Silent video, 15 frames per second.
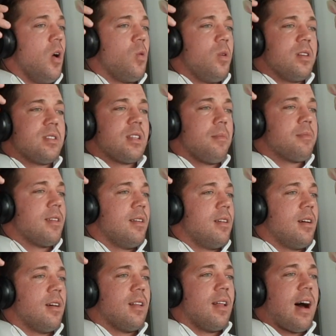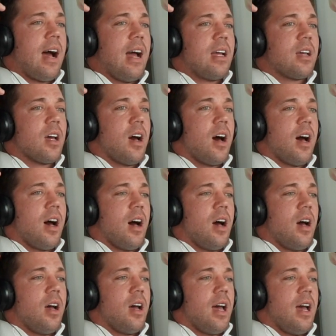with something like
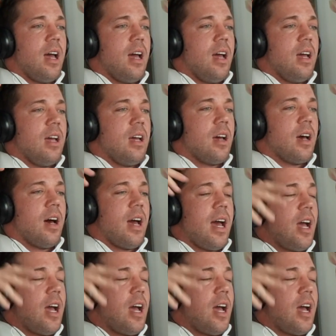a